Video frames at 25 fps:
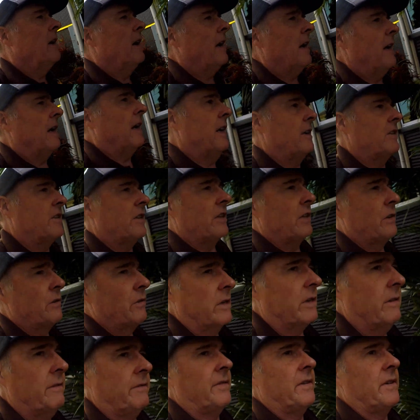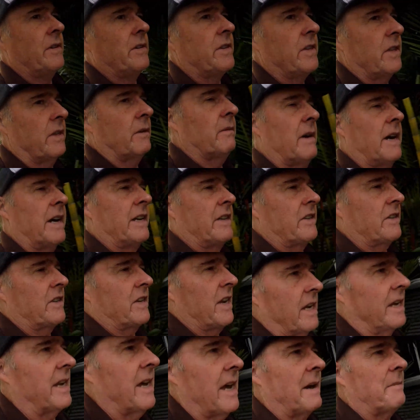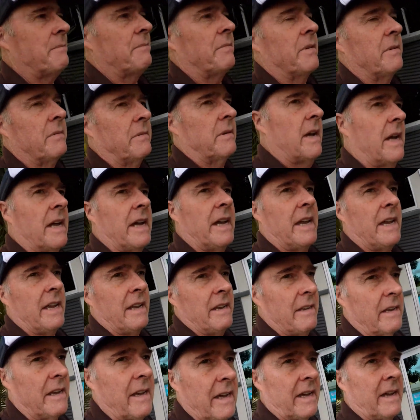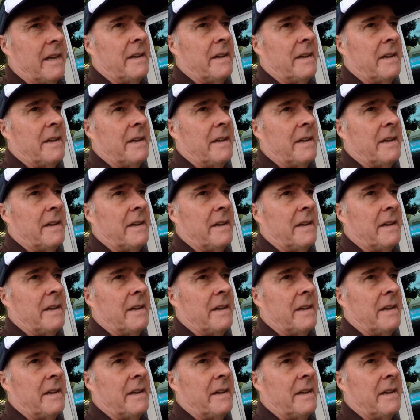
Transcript: It's a little confusing the way it's set up, and